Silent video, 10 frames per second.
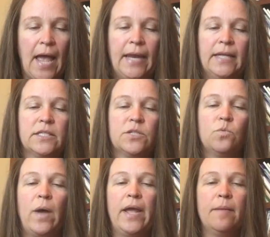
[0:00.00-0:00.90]
and it
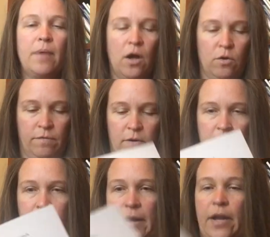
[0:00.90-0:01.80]
swam
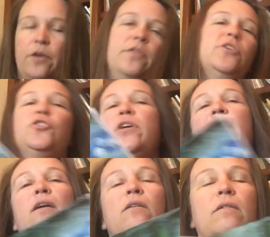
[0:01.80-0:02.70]
over near the
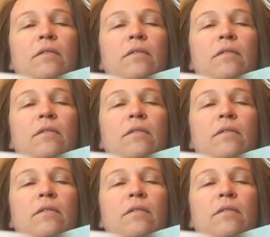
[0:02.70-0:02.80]
shell.